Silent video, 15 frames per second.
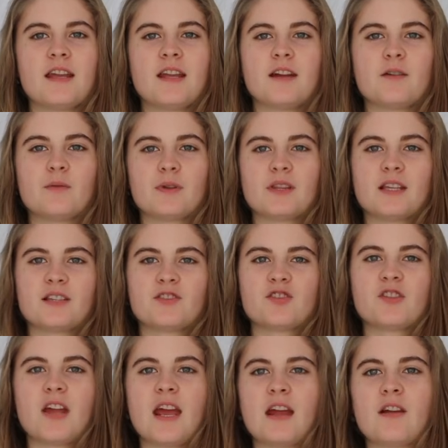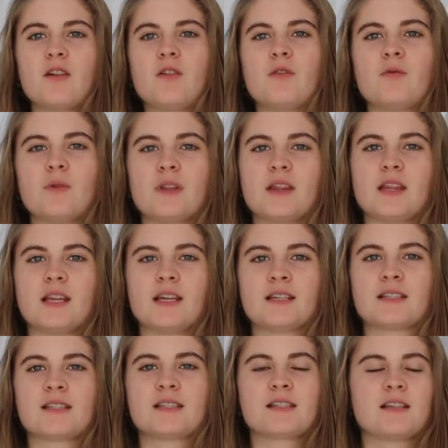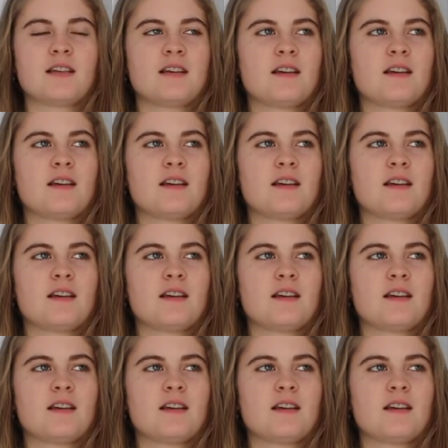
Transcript: here with this channel, with this